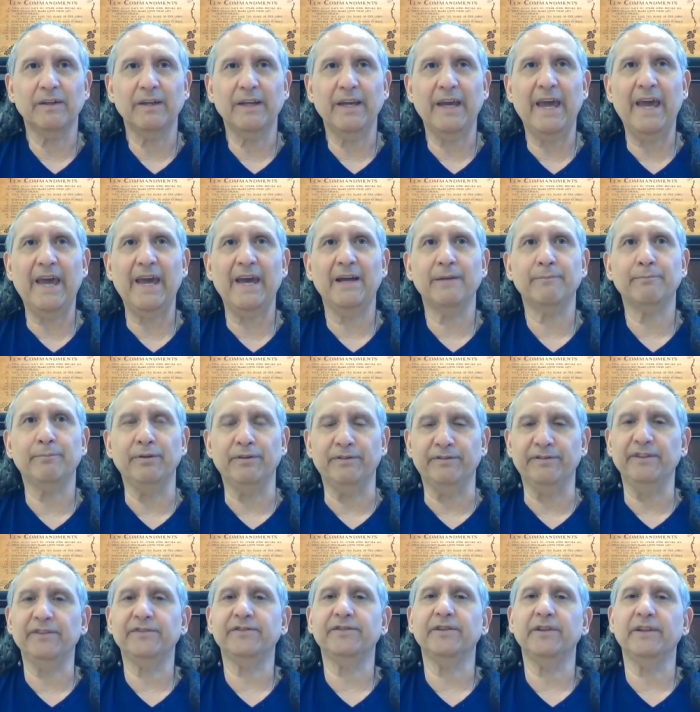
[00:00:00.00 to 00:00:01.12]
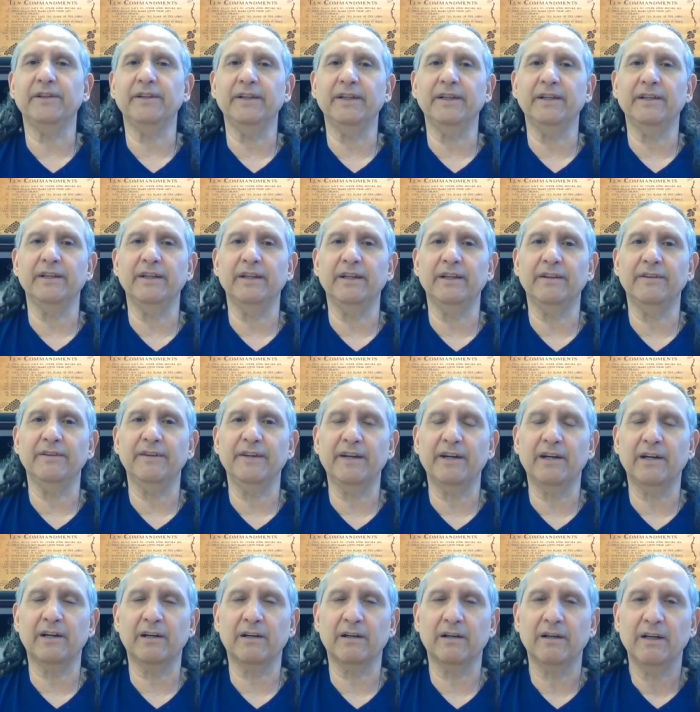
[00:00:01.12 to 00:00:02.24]
had position in
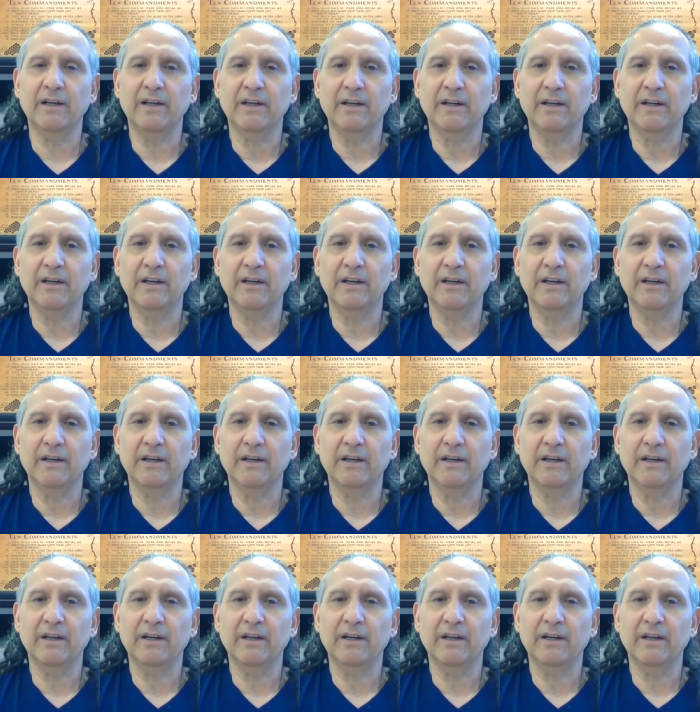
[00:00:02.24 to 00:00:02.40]
their